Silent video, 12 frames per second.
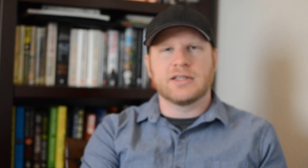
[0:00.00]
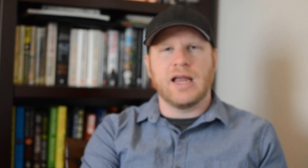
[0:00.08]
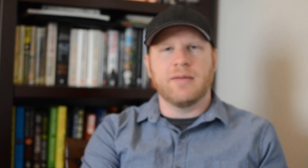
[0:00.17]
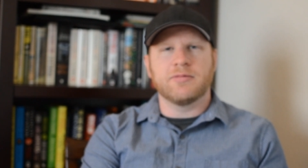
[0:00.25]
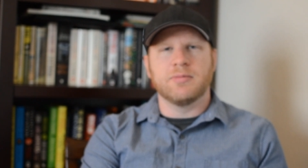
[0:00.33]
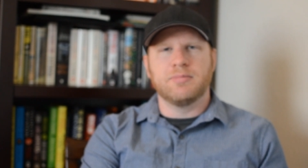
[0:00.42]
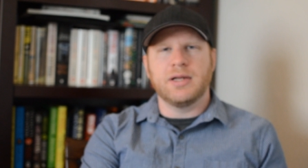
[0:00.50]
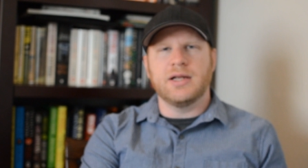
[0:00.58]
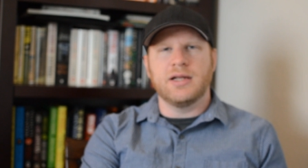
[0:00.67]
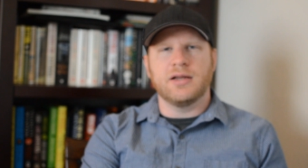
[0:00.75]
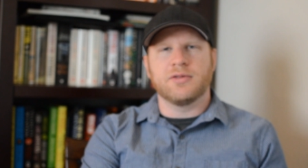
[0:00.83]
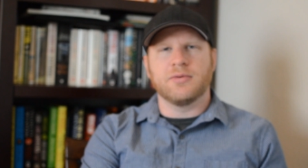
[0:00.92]
came to
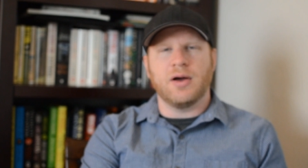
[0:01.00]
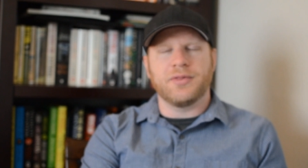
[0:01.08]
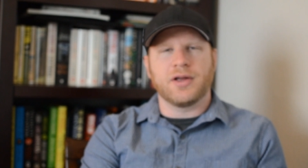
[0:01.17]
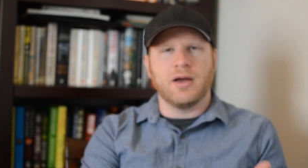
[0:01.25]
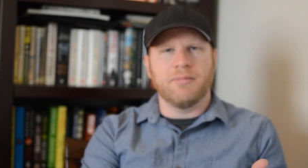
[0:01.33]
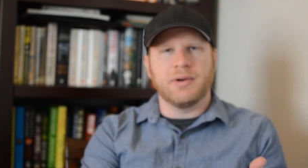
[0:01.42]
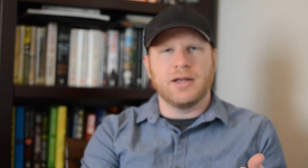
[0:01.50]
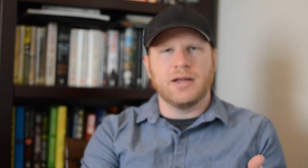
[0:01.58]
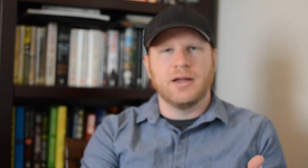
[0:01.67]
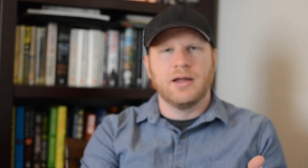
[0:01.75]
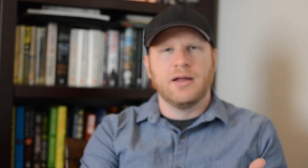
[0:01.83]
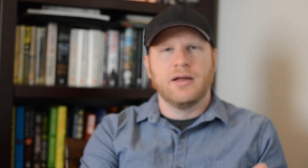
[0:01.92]
be throughout the company